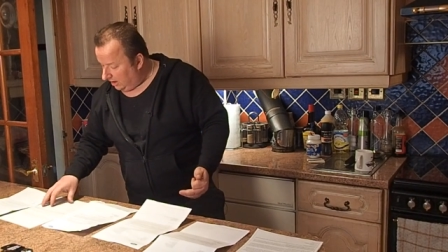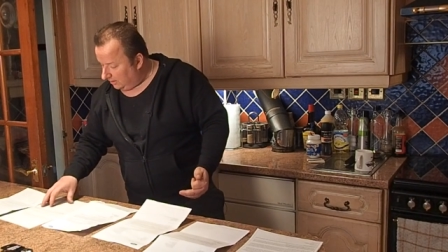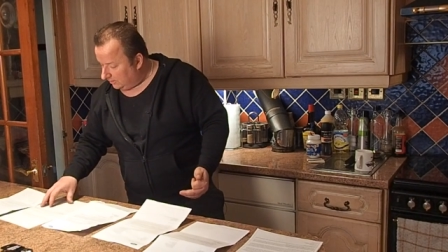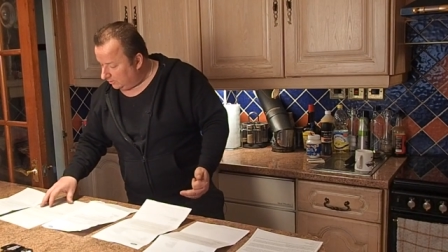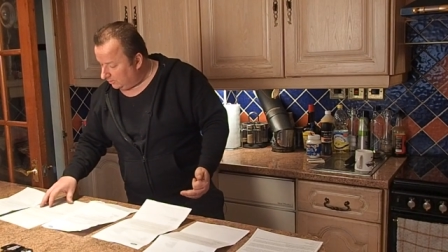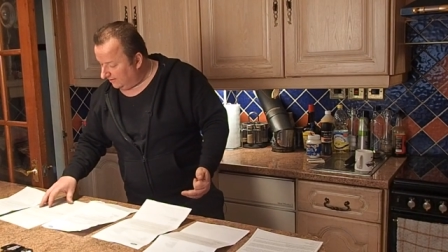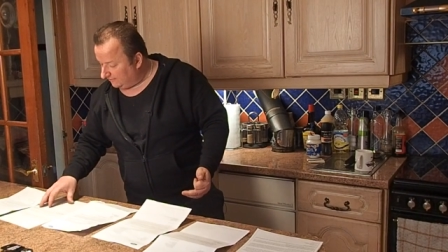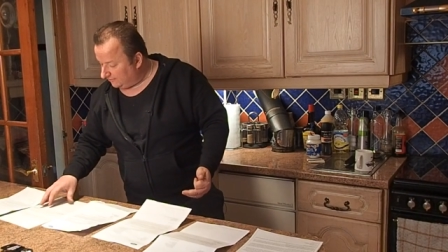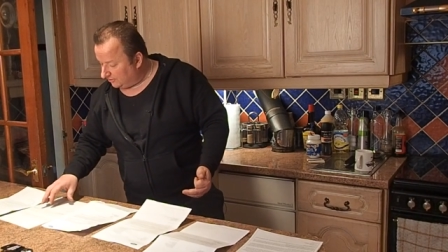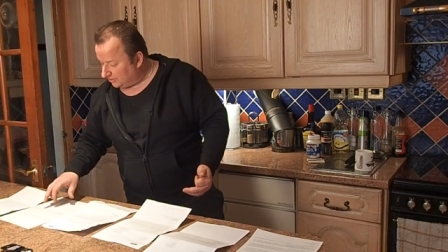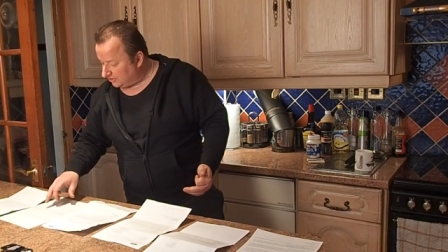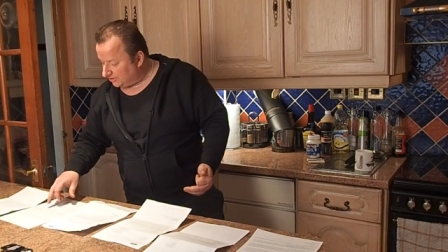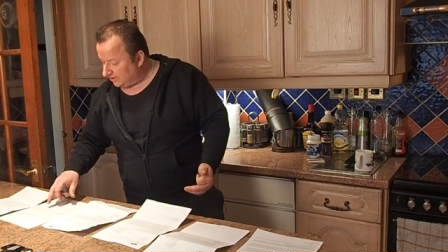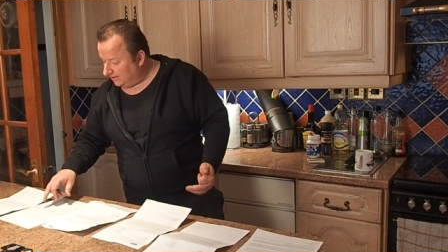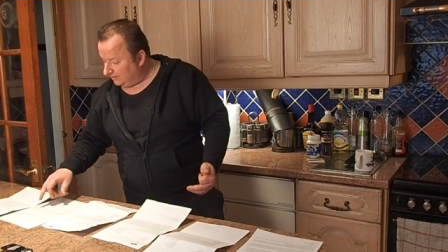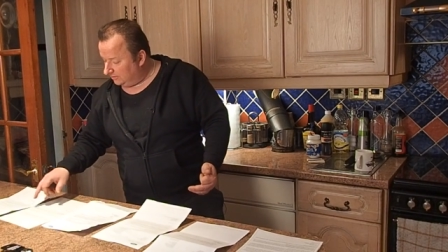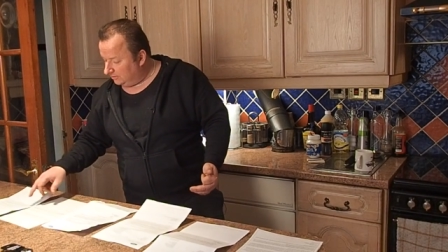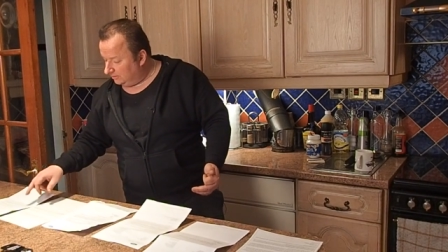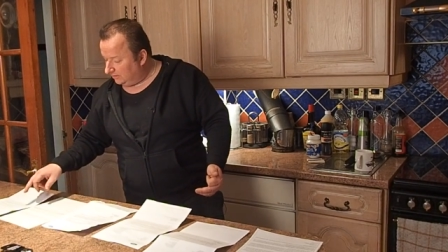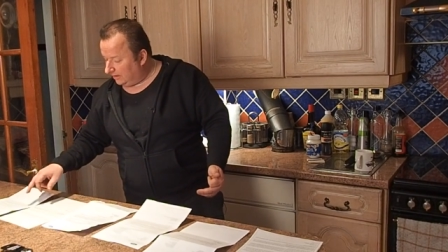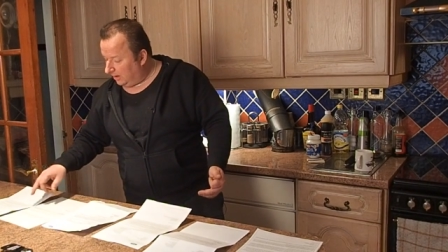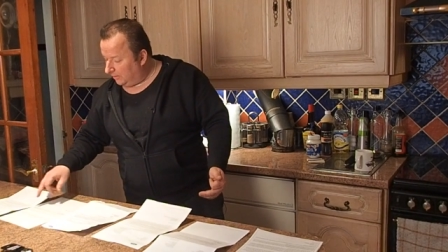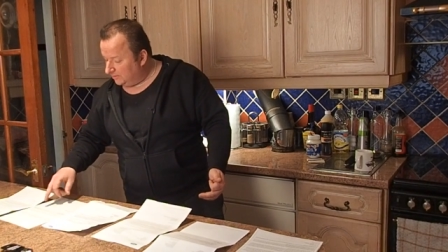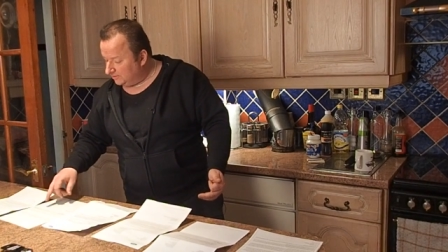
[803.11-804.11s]
you have to send
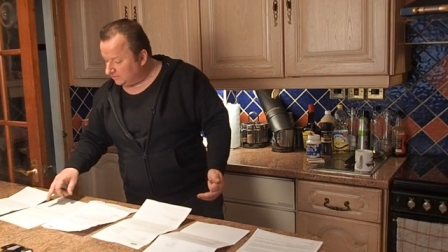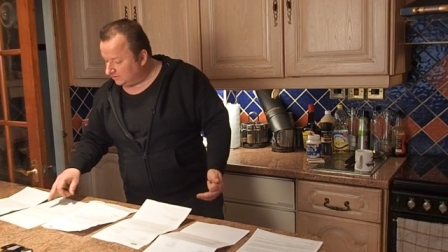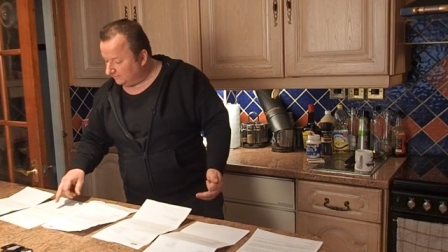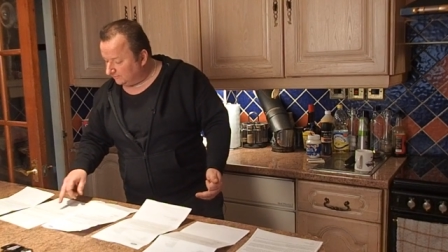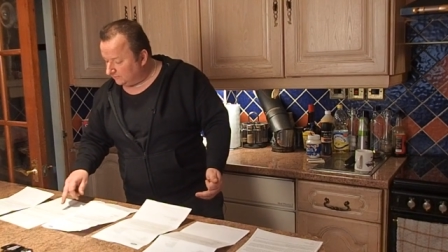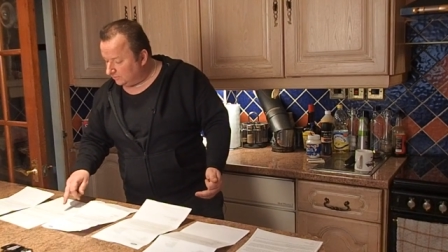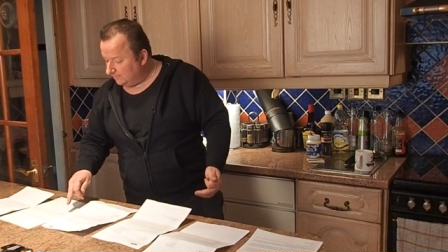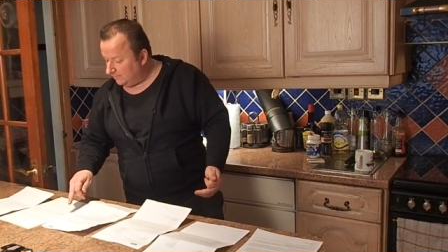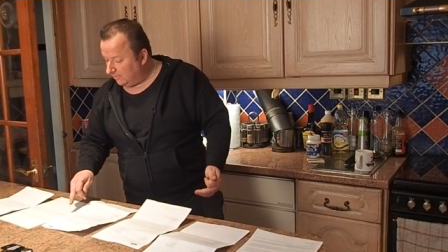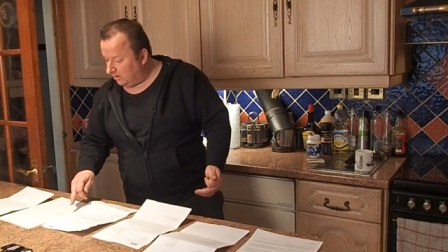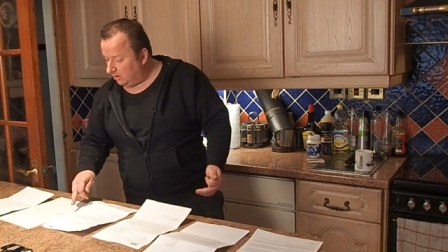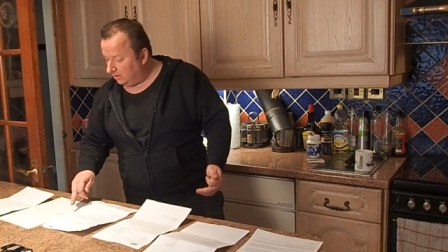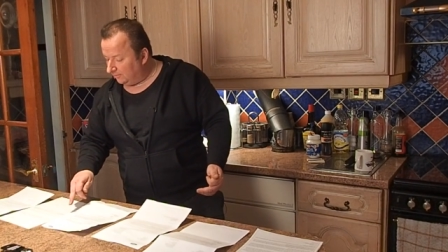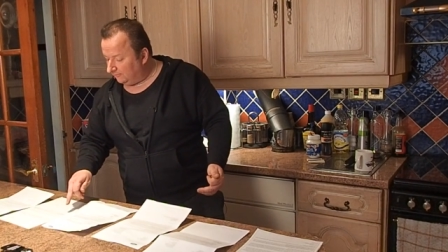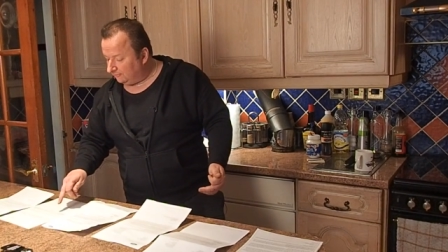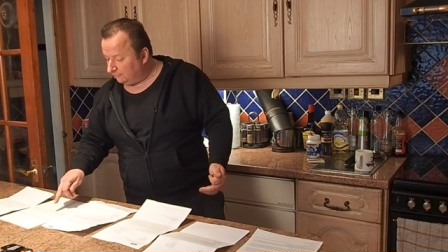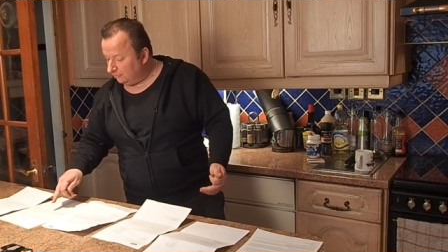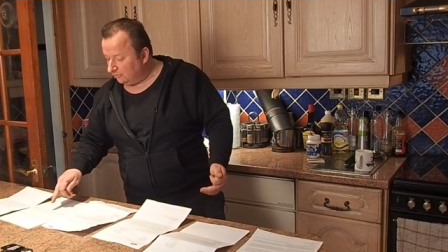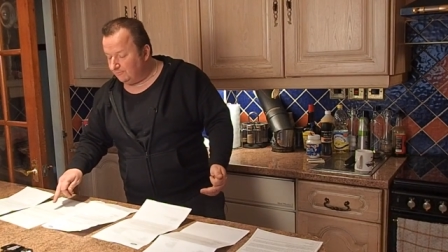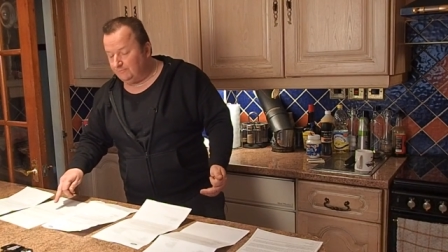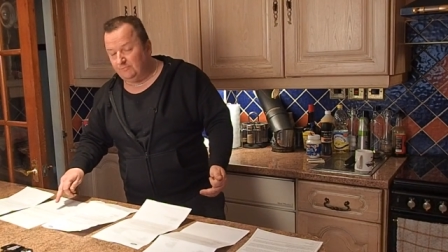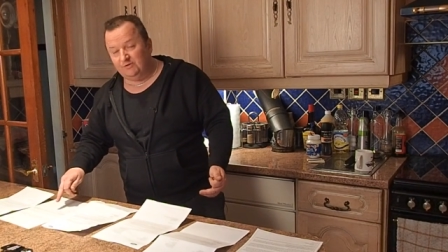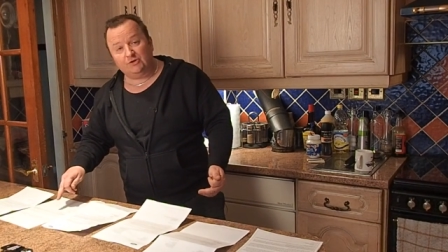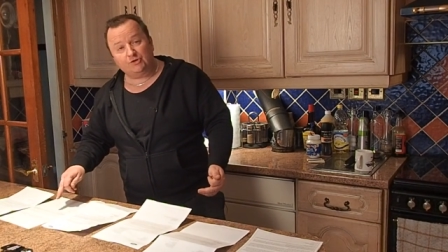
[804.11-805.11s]
a notice of demand
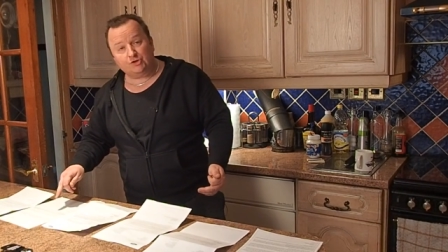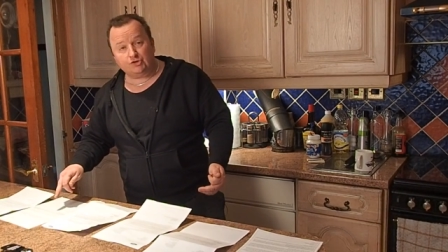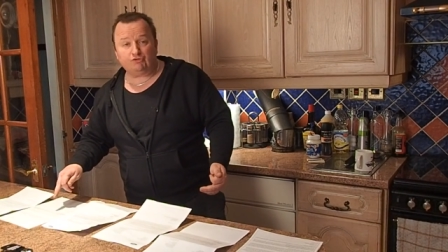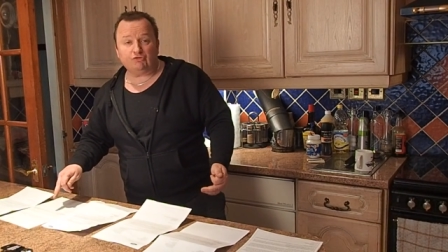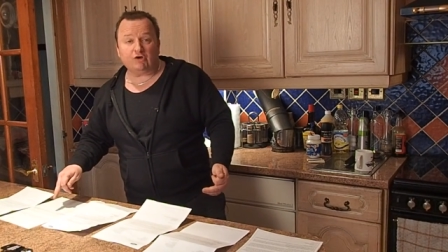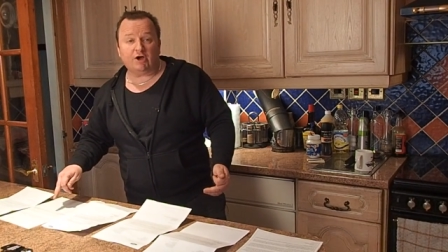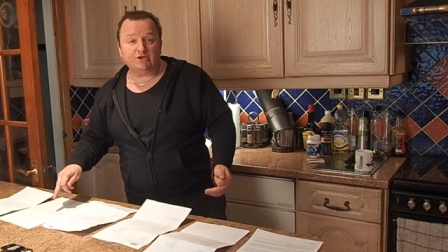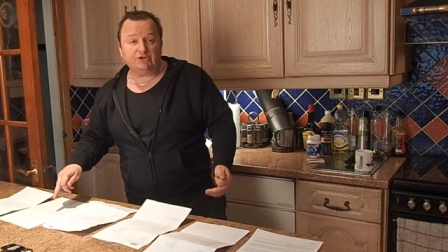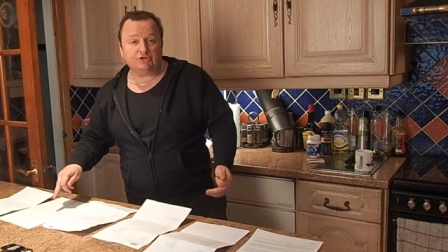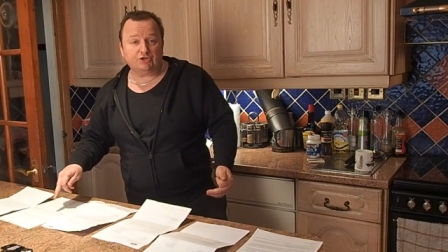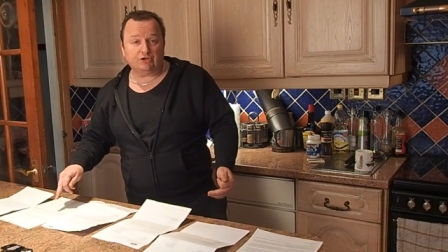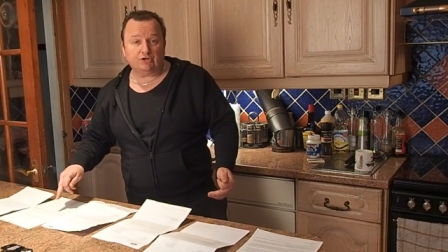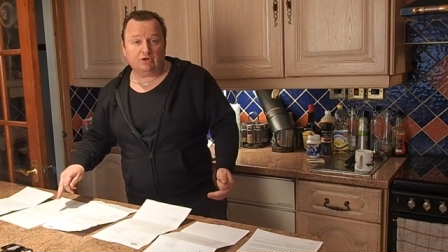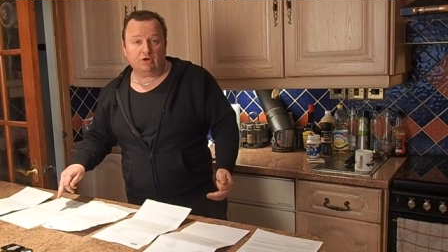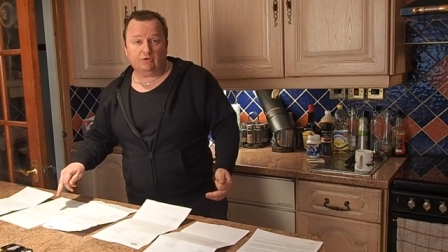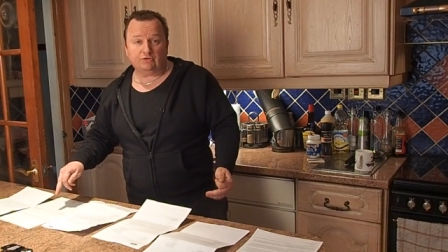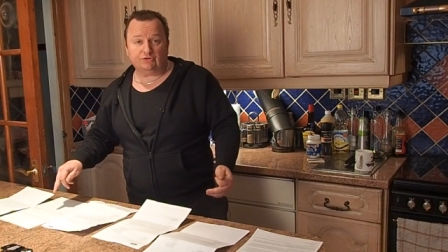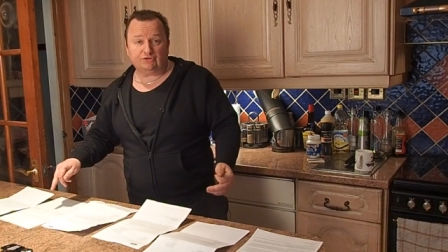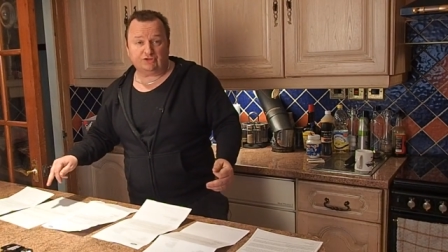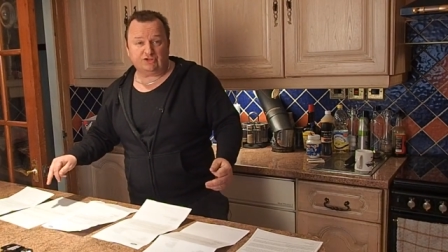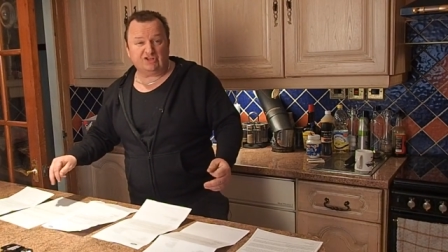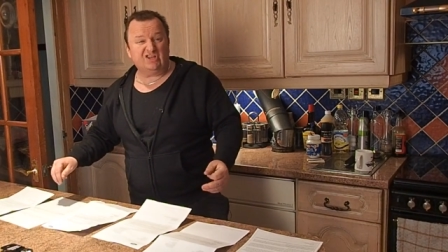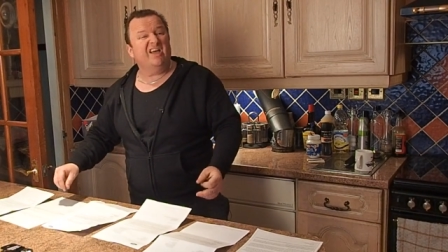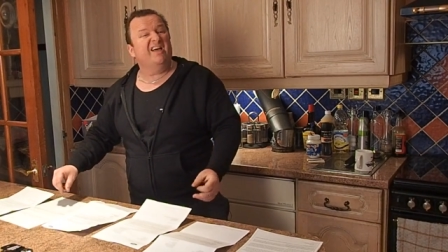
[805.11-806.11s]
for administration
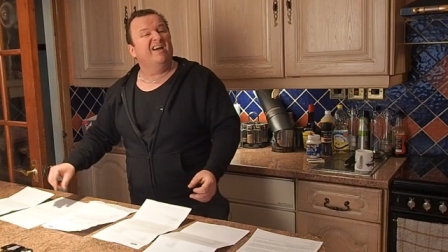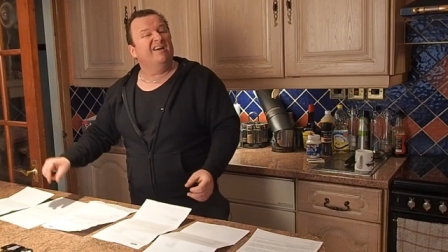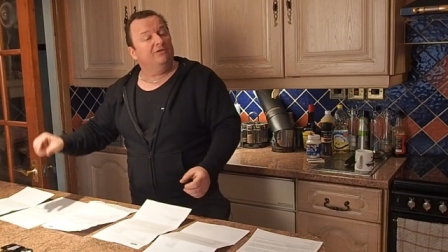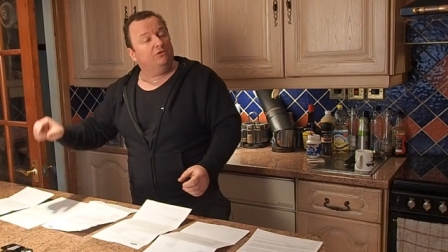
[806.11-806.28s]
costs.